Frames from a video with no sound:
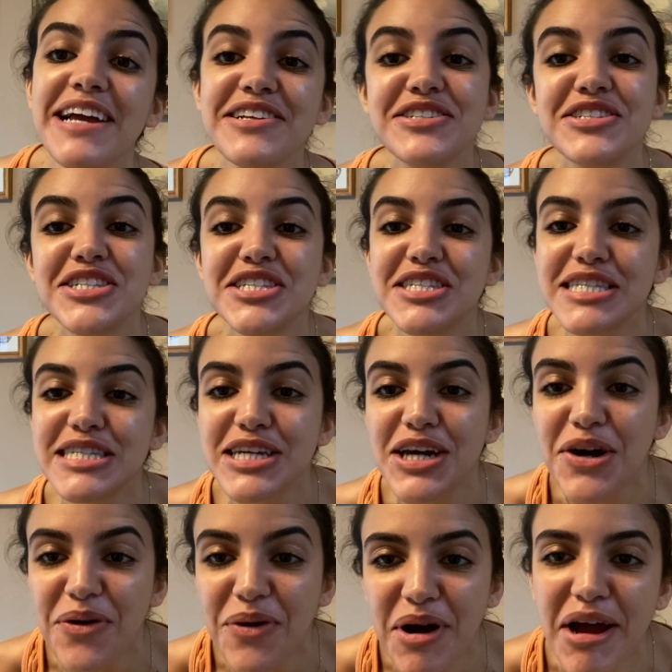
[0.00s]
Okay,
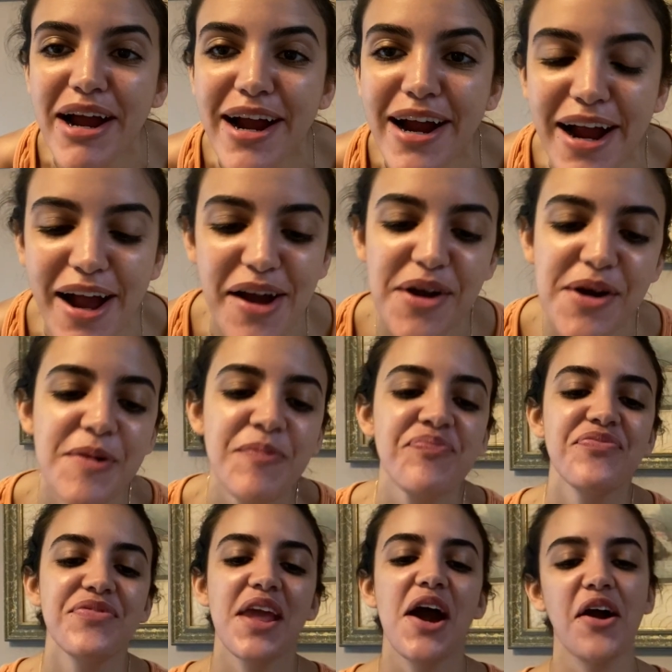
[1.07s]
Stuart.
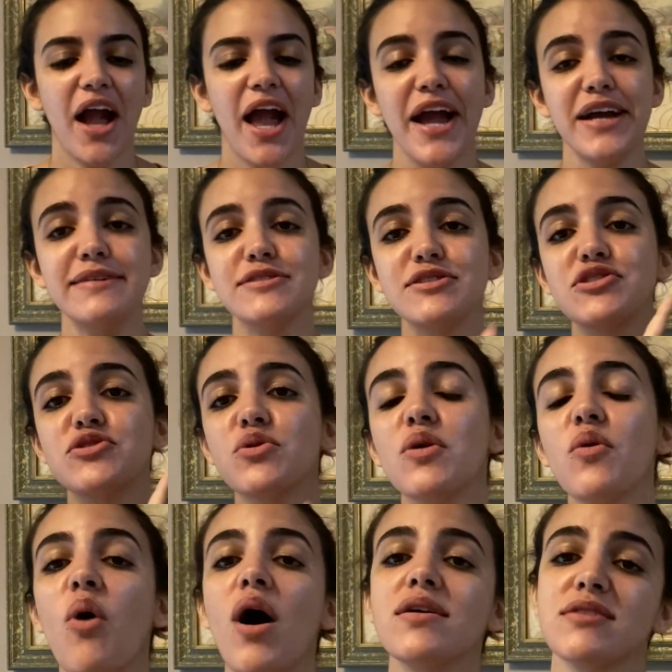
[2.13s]
Okay,
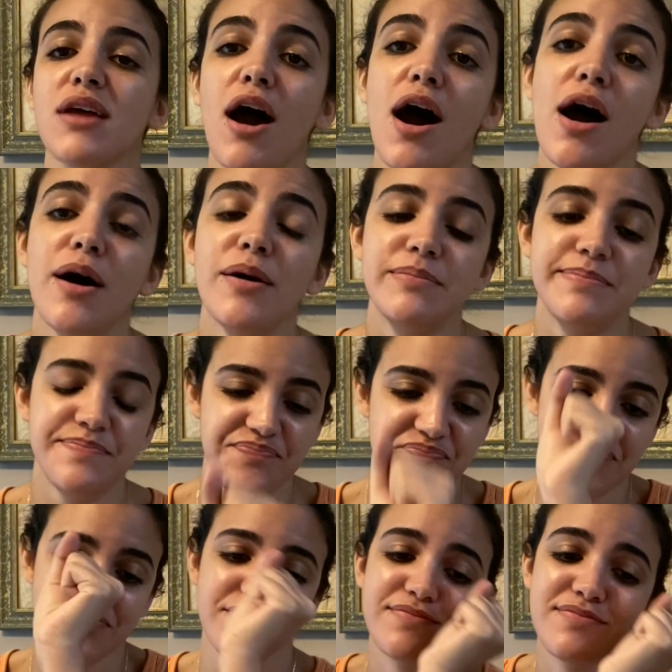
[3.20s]
Stuart walked up.
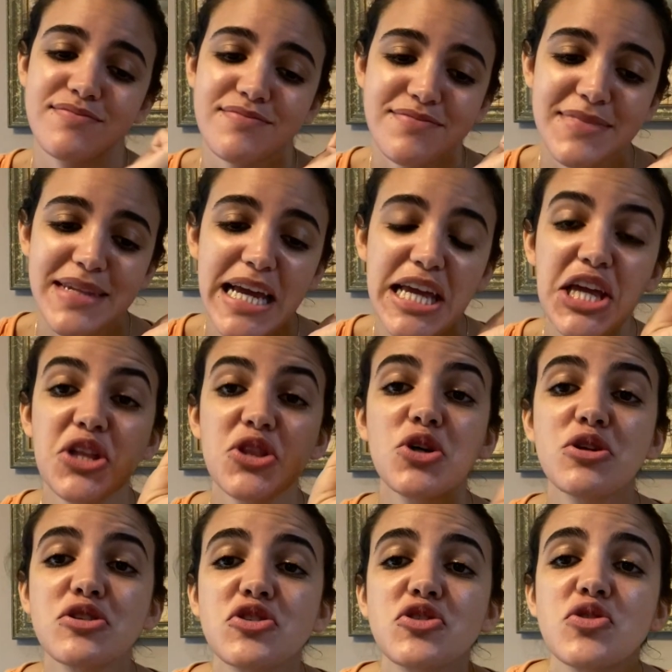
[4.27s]
And he
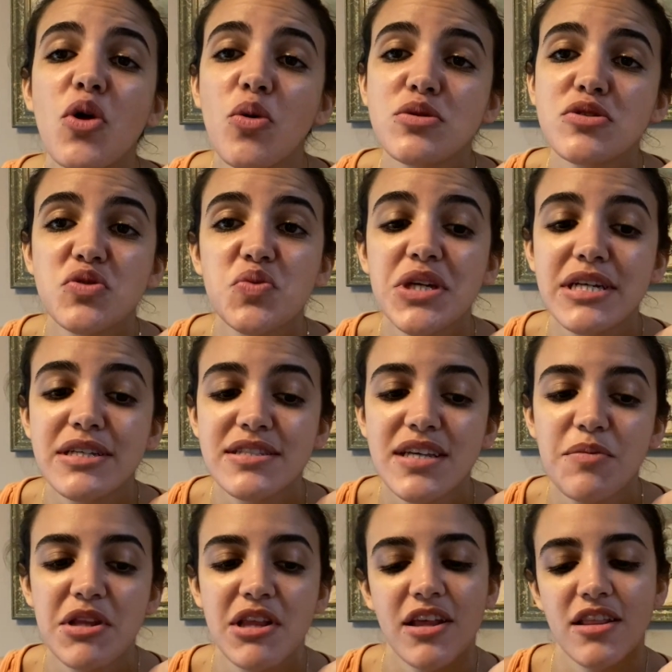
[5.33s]
looked so sweet and
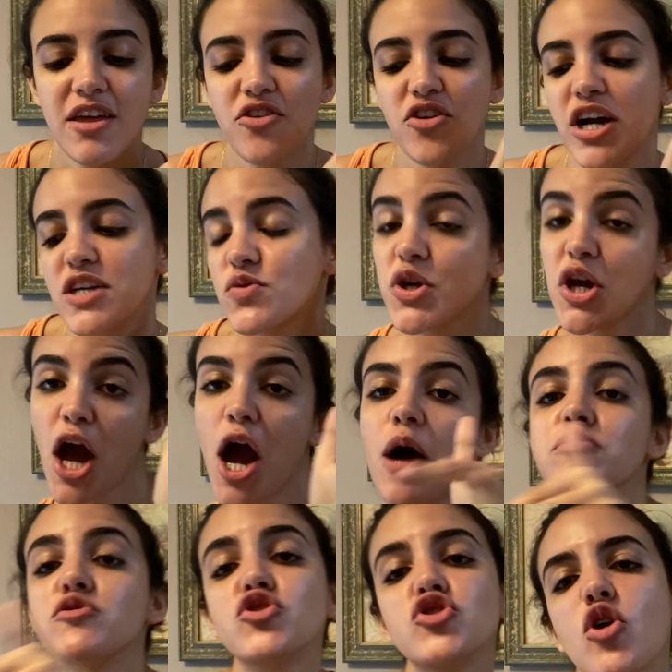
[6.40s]
timid. Like, the other guys were like,
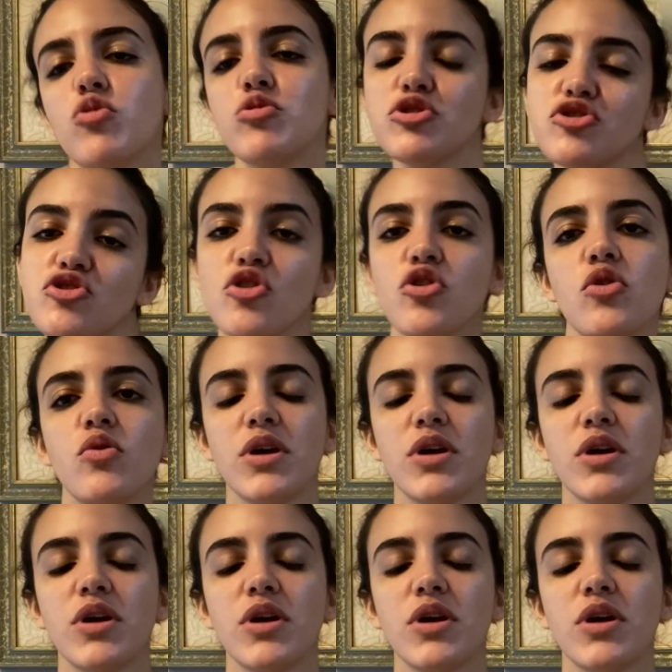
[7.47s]
so-and-so.